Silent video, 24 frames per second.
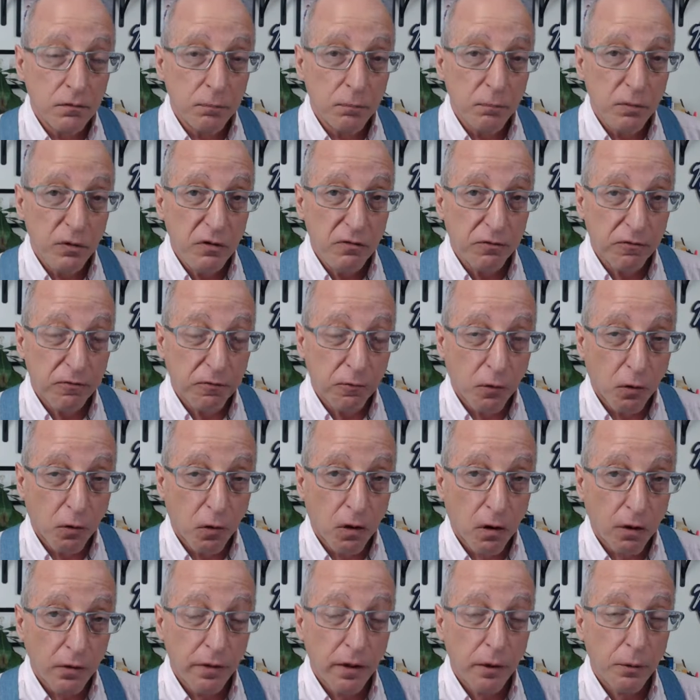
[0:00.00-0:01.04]

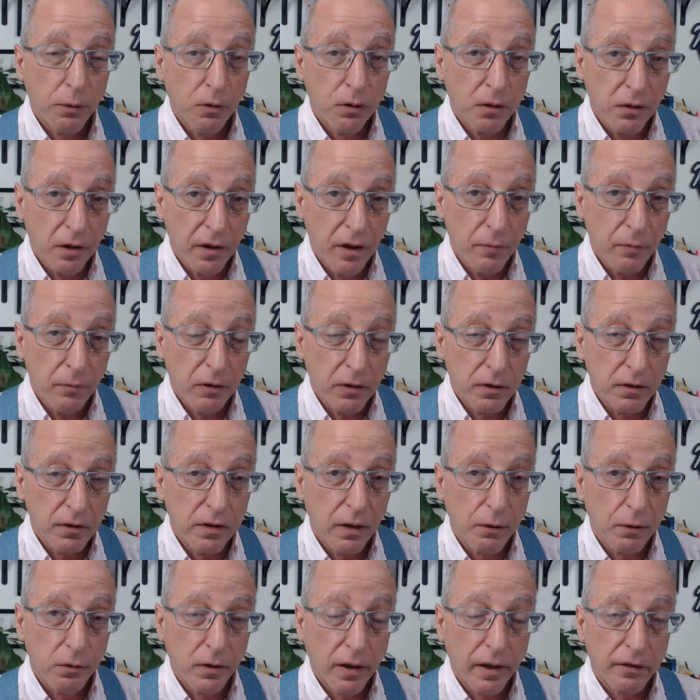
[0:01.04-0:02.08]
Before they were limited,
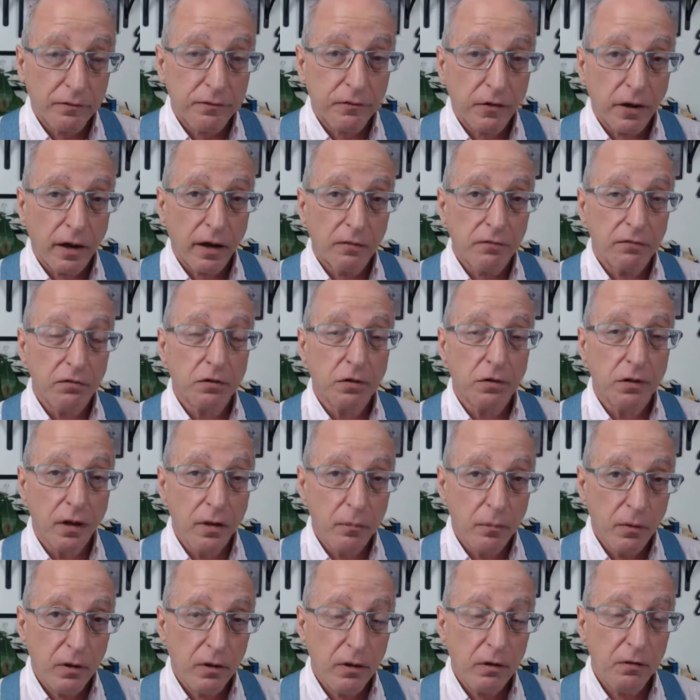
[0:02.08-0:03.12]
they would have to have
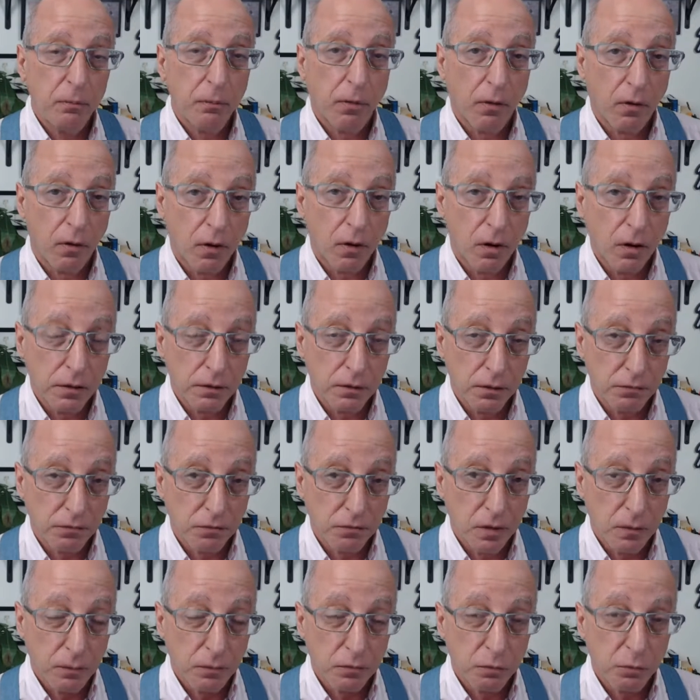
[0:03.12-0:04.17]
limited
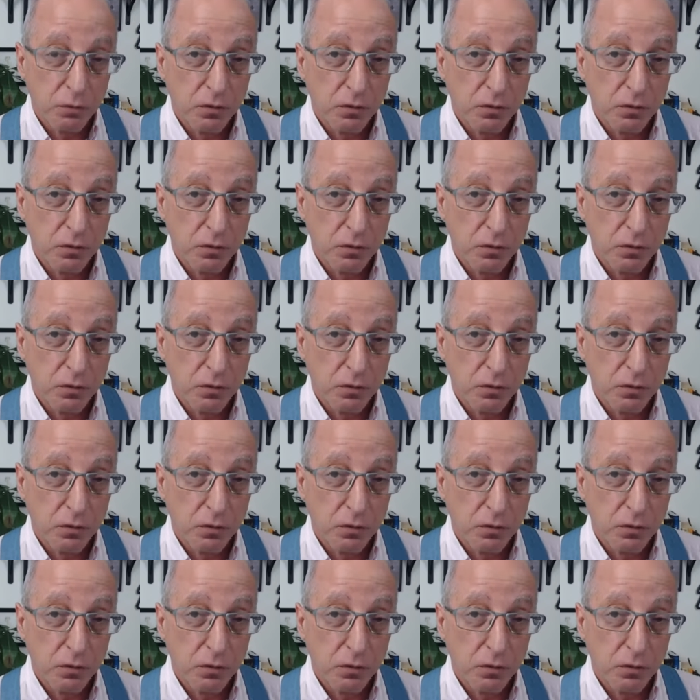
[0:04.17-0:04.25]
partnerships,